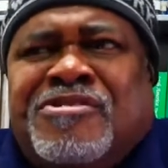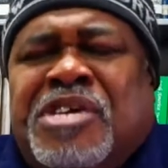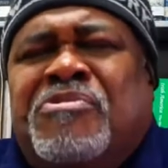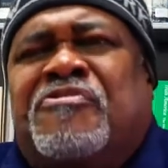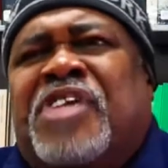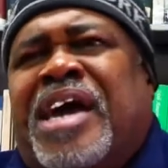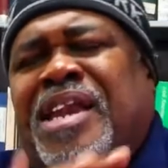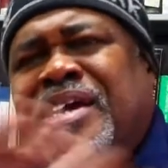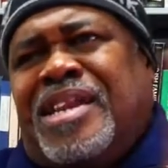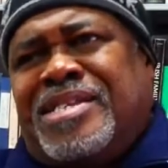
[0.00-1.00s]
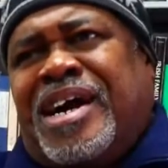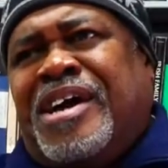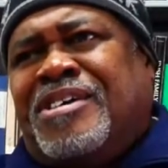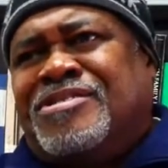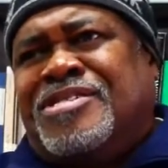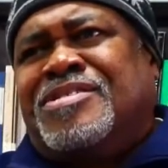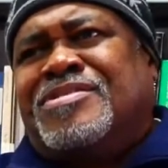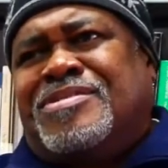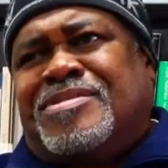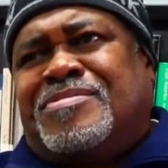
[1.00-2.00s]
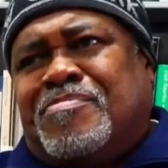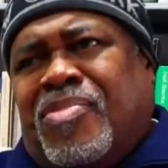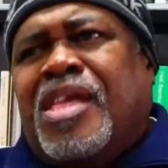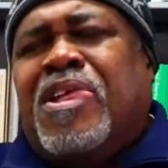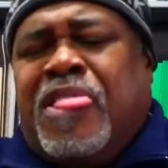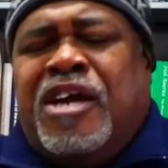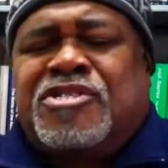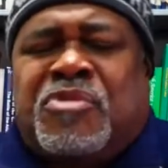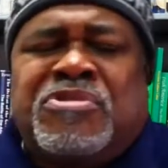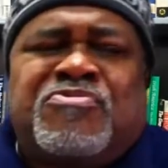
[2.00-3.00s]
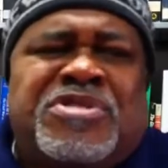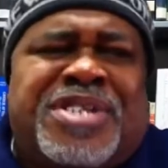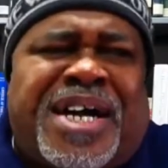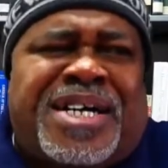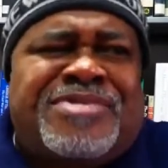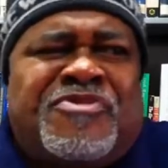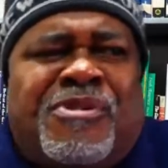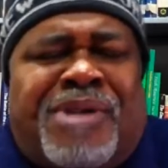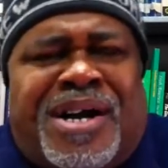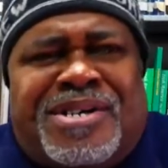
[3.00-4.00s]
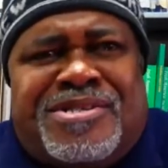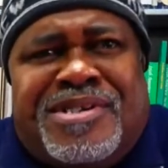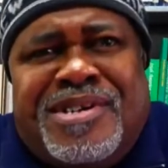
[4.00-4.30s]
but they were flat like like the IRTs. Yeah, yeah, yeah. so we switched lines for a while.